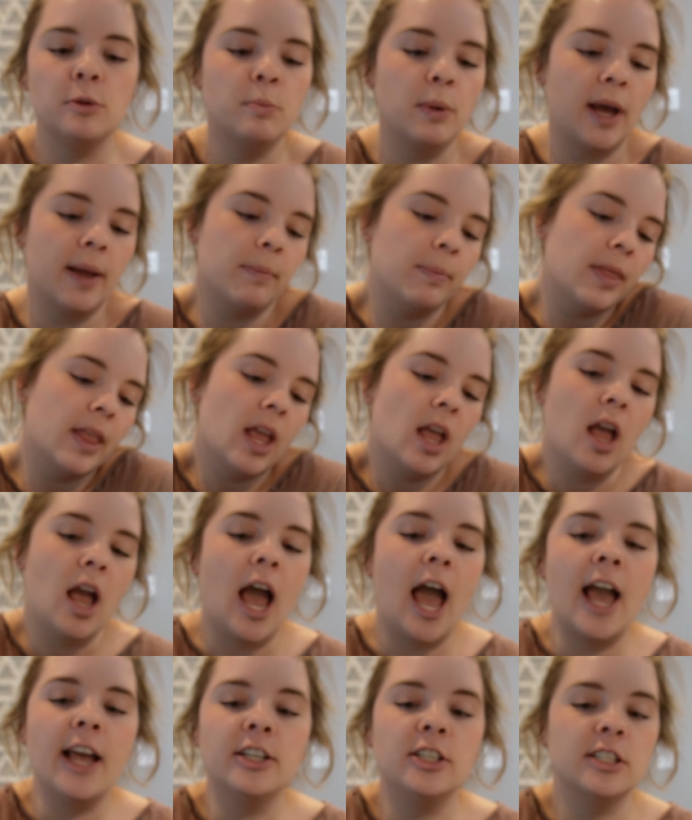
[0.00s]
But
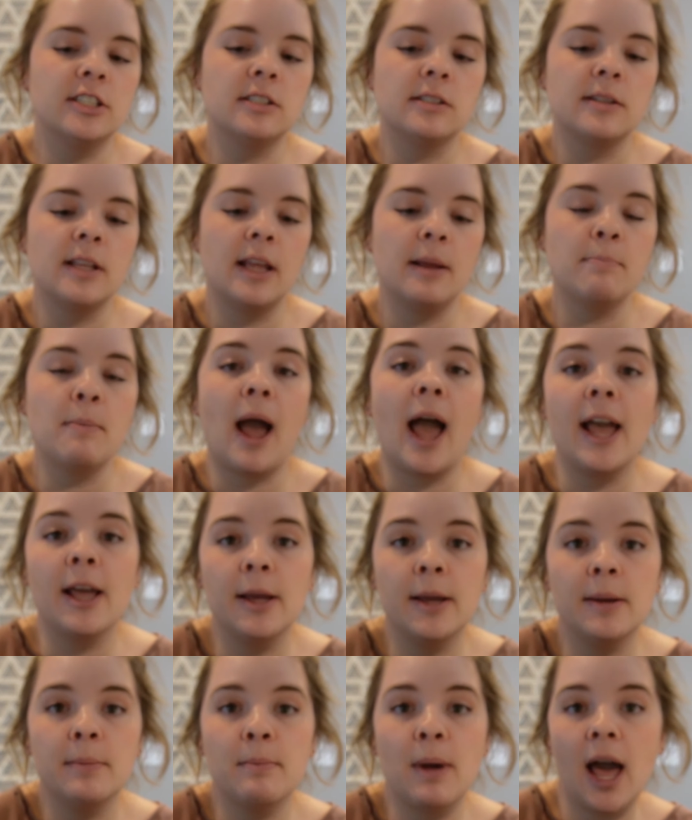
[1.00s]
I just, in
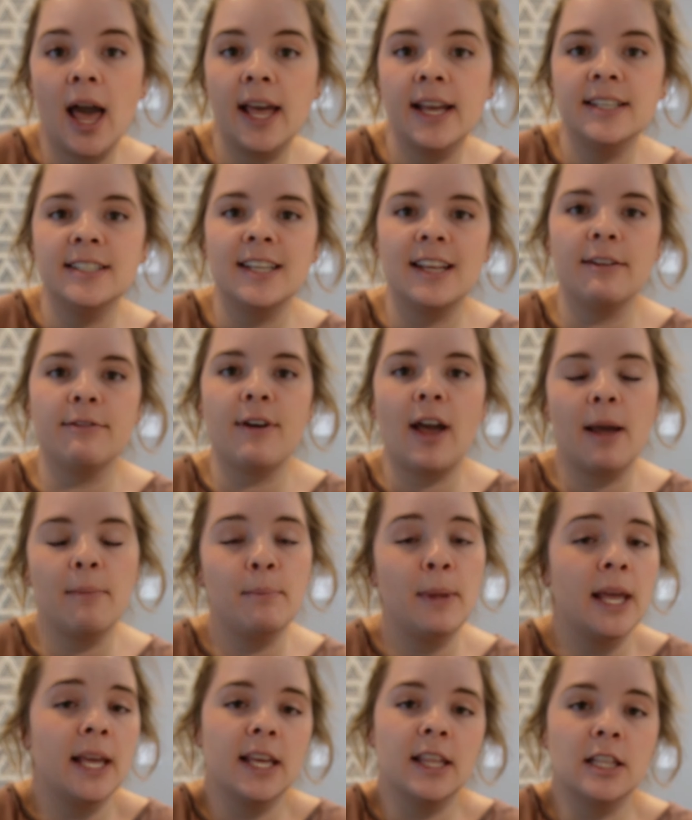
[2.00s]
my mind, if I'm
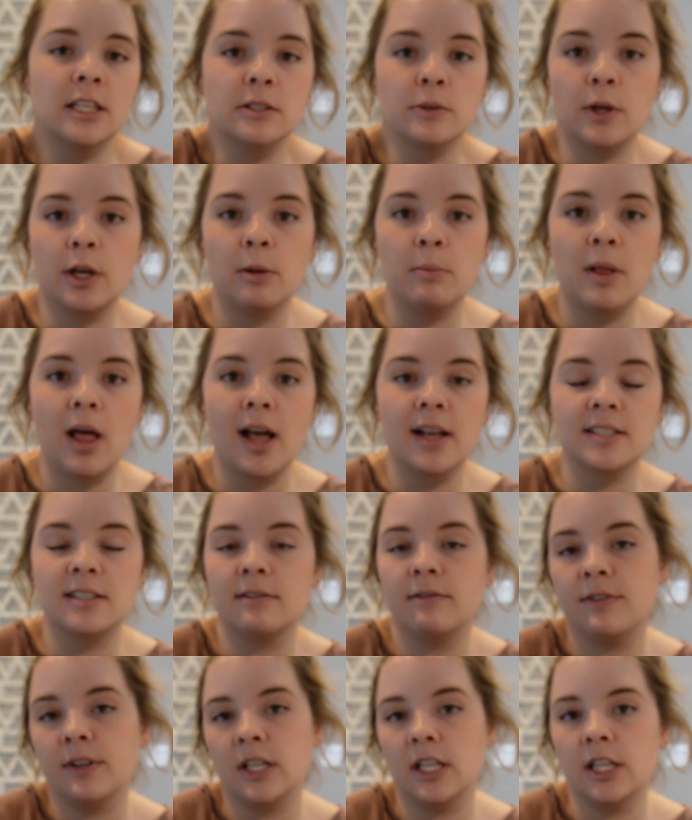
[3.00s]
making the soil blocks
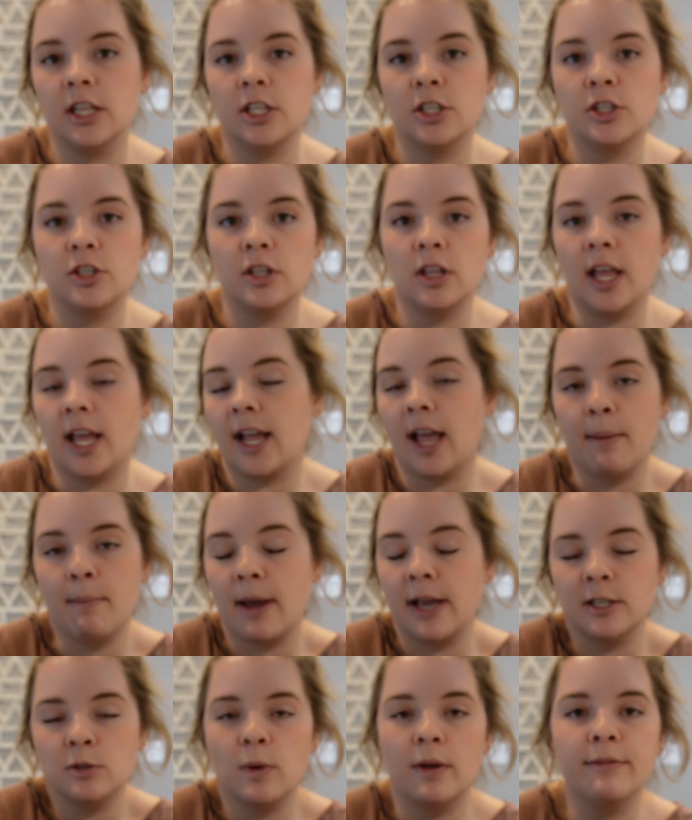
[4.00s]
and filling I
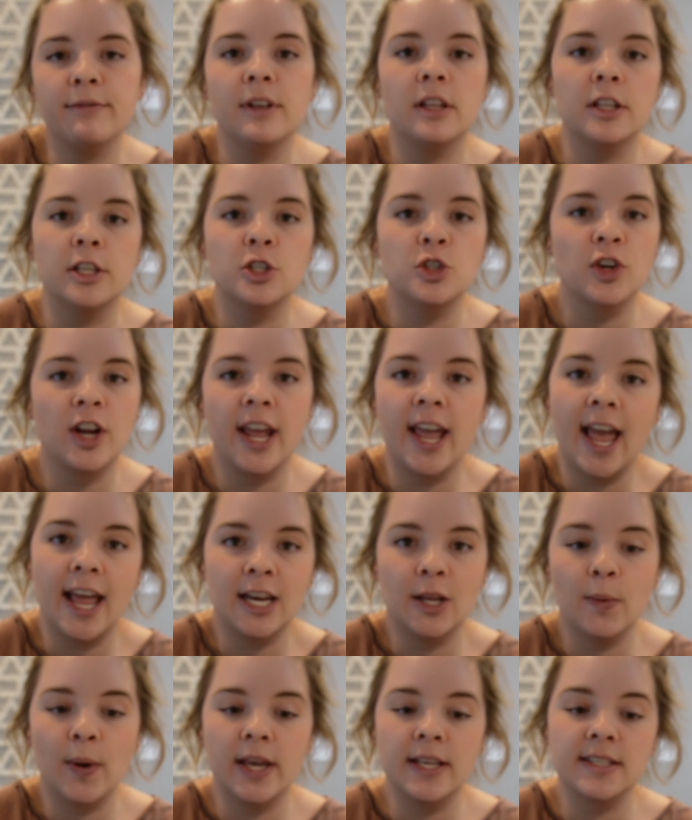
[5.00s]
might as well fill the tray
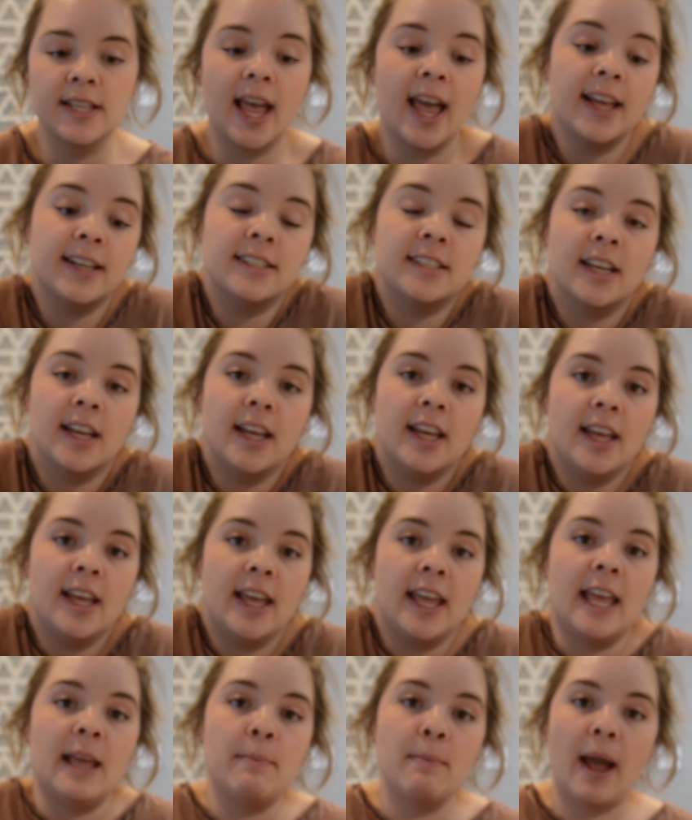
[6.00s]
anyways. And
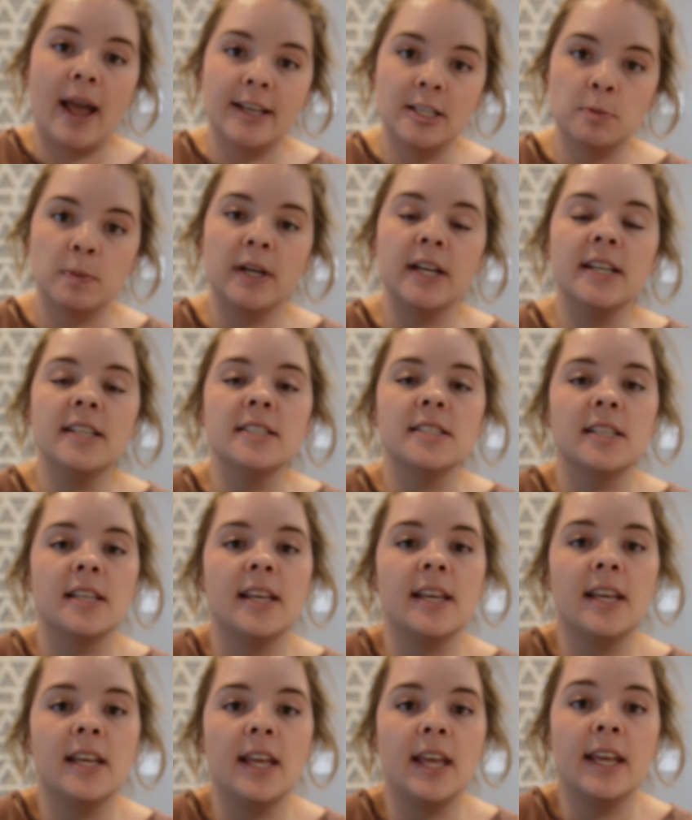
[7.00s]
in my experience,
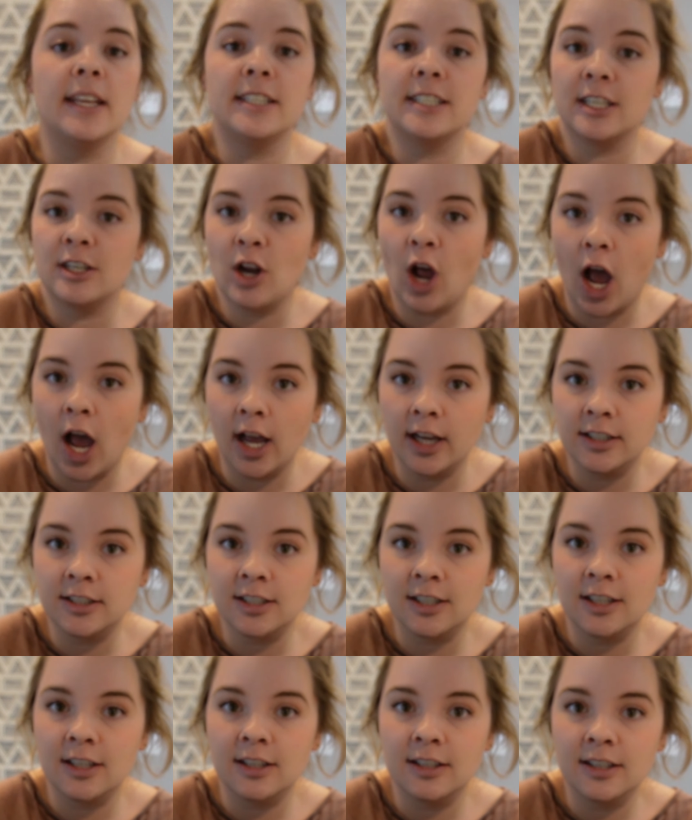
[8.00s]
it did not
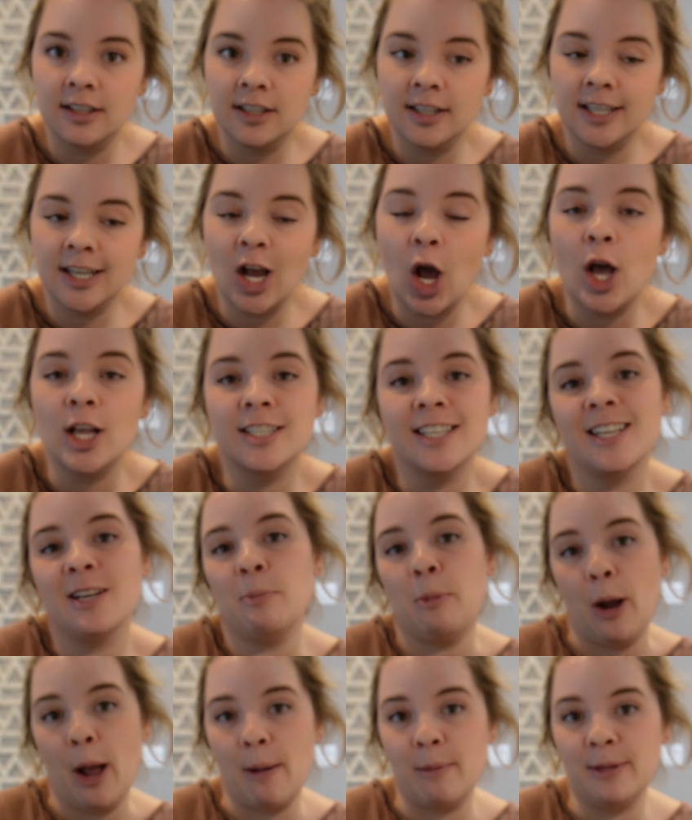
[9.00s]
cause any
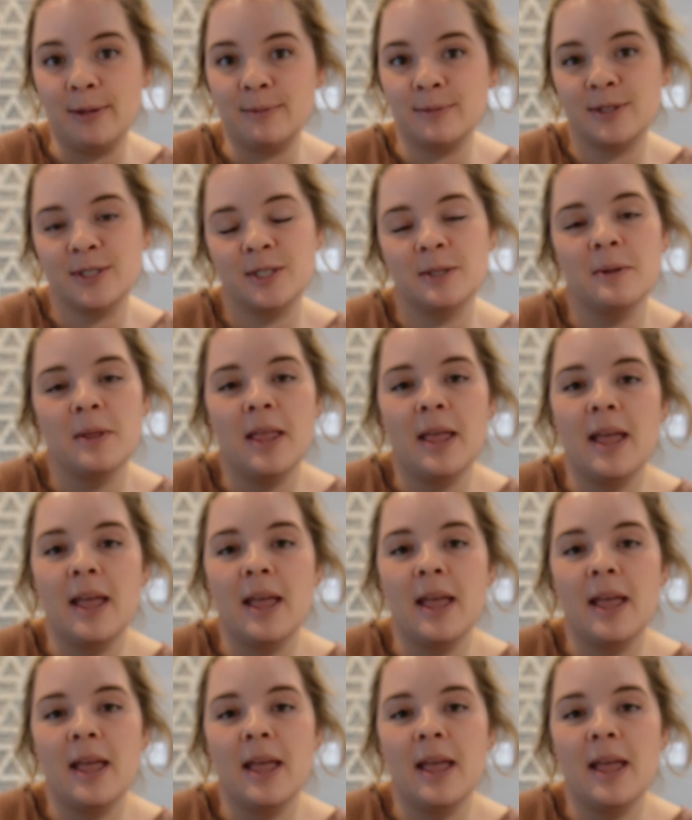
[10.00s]
problems.